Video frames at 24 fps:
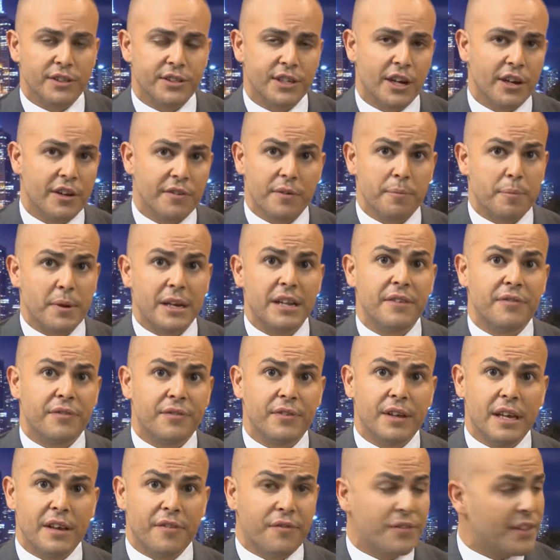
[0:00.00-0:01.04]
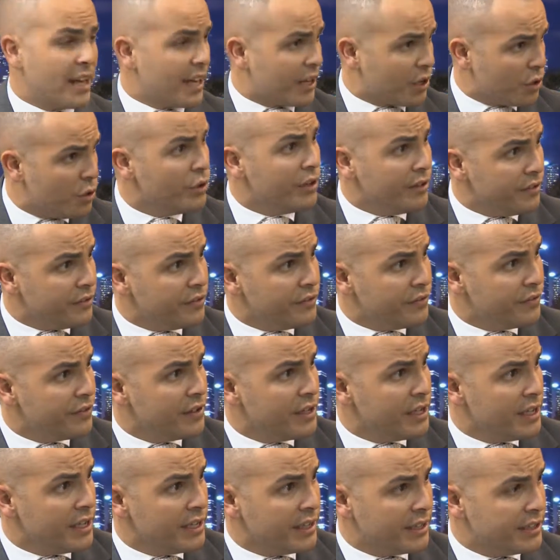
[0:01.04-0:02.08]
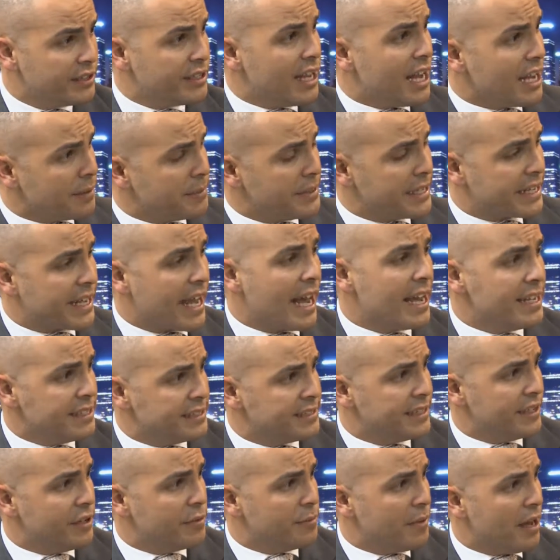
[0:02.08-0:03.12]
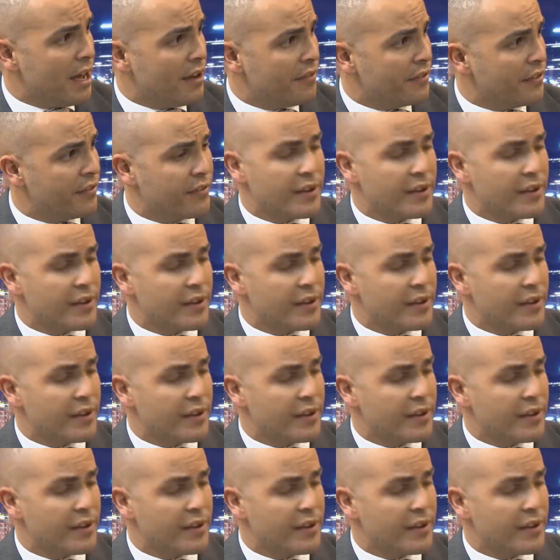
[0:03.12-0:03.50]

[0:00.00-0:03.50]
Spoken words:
So, but if they could have, there's arguably a case there on behalf of the